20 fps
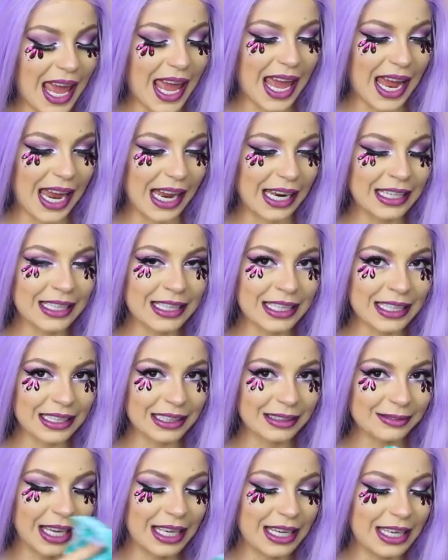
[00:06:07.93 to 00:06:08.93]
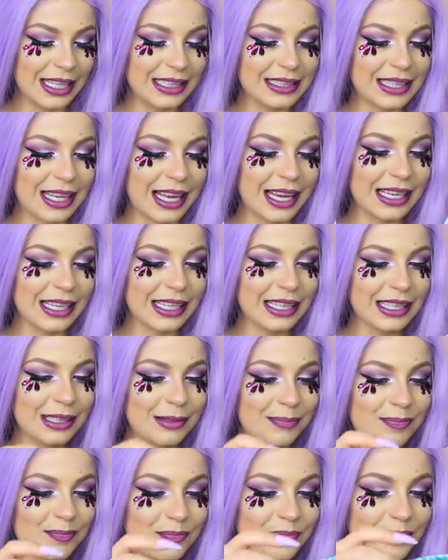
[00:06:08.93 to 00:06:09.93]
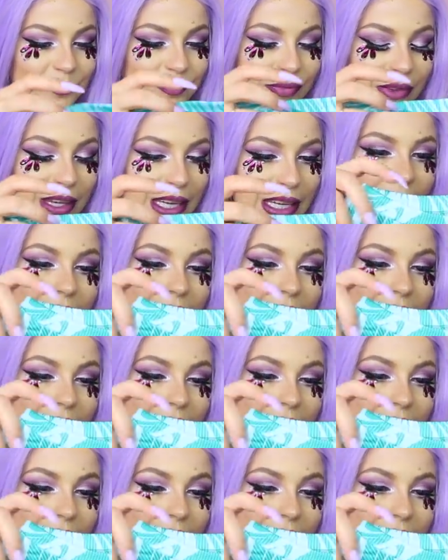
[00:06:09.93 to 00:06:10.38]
And it is like um